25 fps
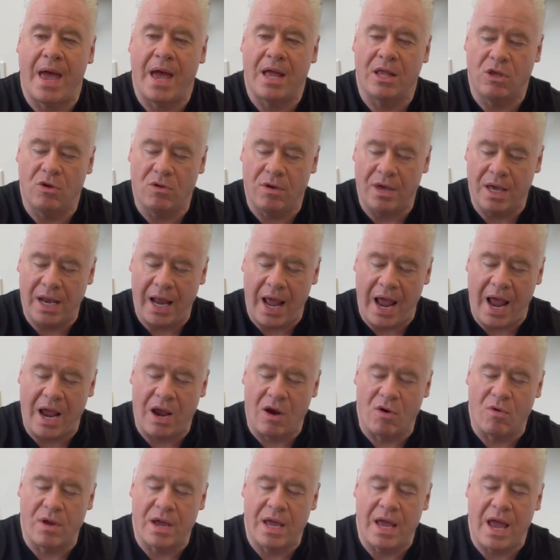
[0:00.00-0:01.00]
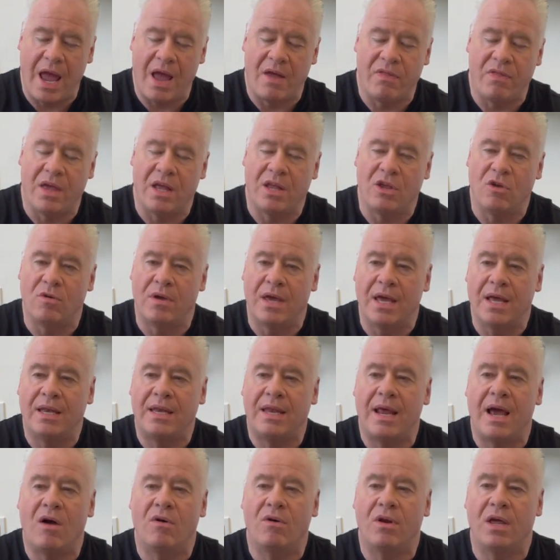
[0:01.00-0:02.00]
and you get angry, and then you get
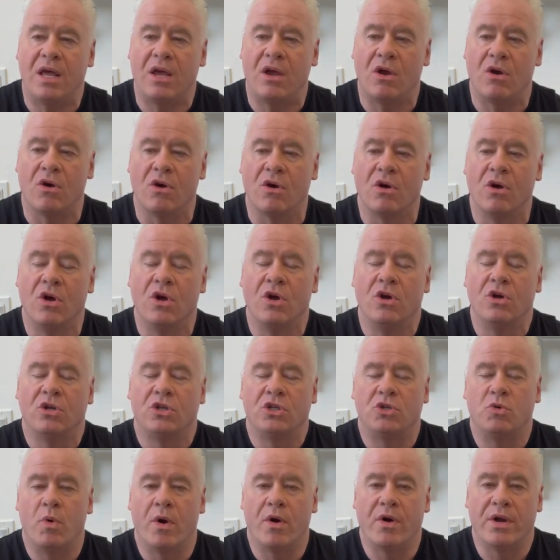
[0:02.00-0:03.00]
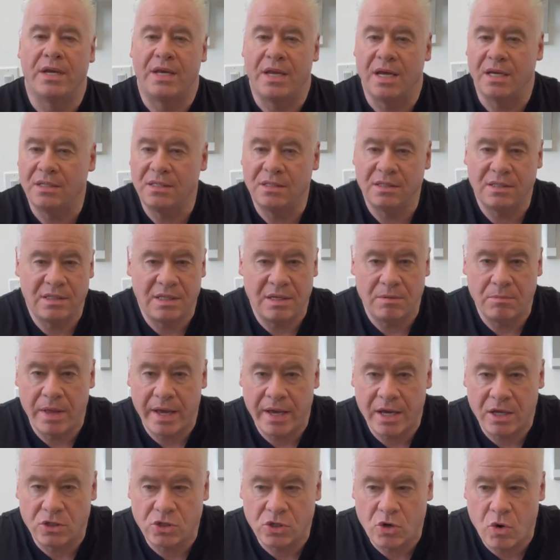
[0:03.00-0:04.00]
down here to where it doesn't seem
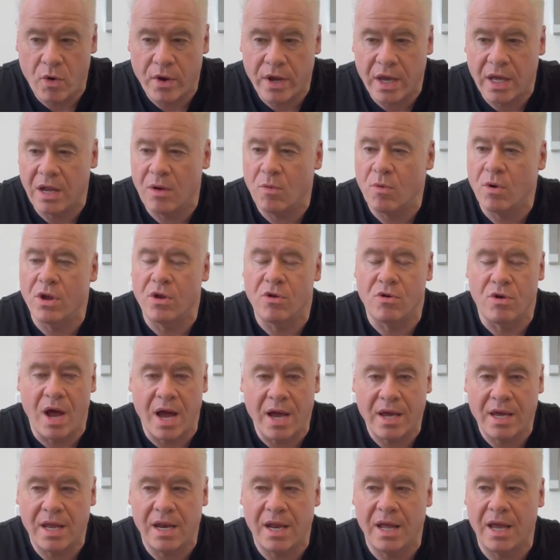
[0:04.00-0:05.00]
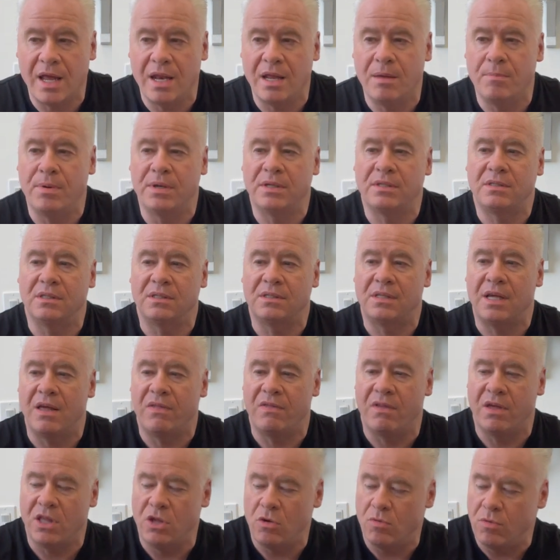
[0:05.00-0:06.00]
like it's going anywhere, you're not getting any business, and
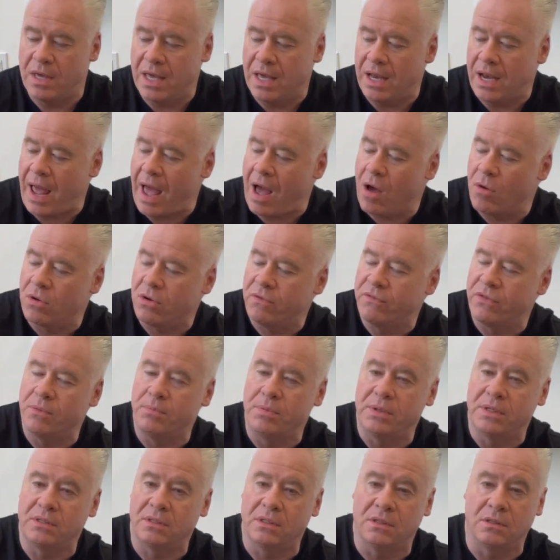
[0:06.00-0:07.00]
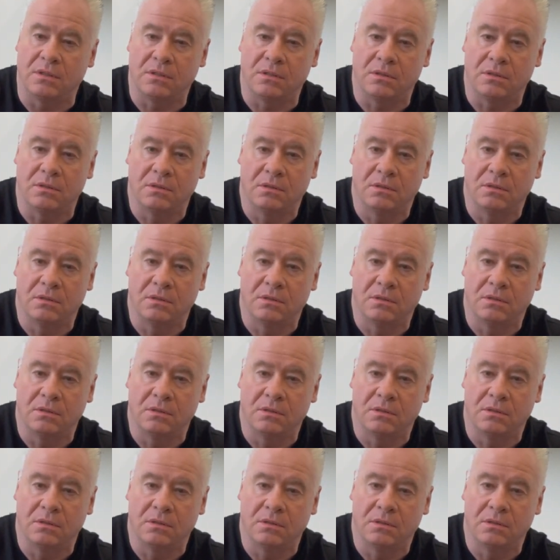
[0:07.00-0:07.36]
then you get out of the business.